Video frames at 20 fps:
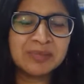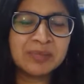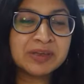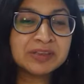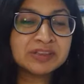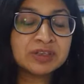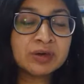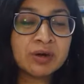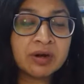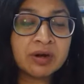
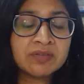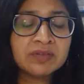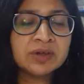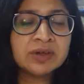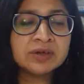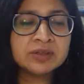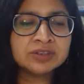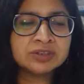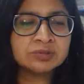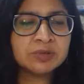Because a lot of
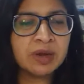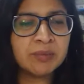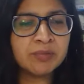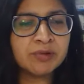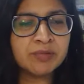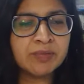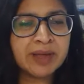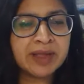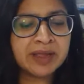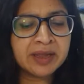girls who come
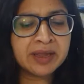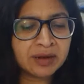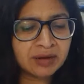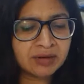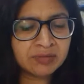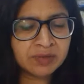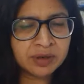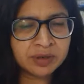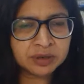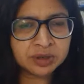to my
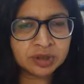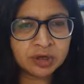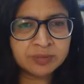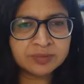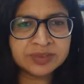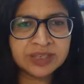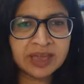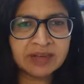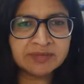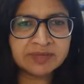
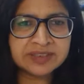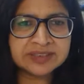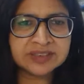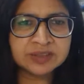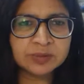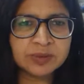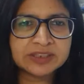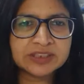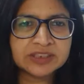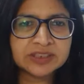workshops have
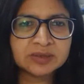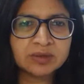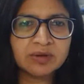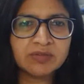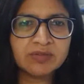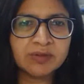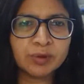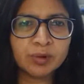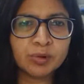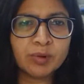this question of,